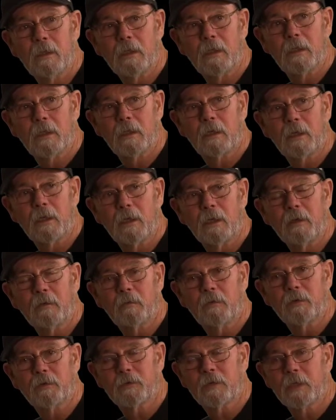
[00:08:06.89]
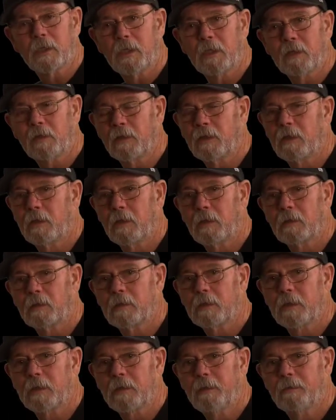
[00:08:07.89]
And I was going to get in the car
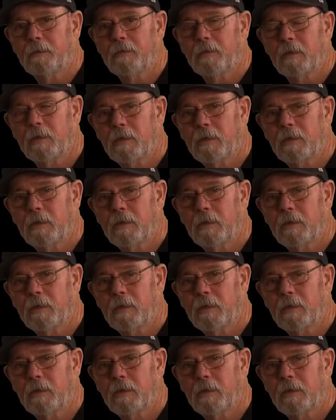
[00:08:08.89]
and leave.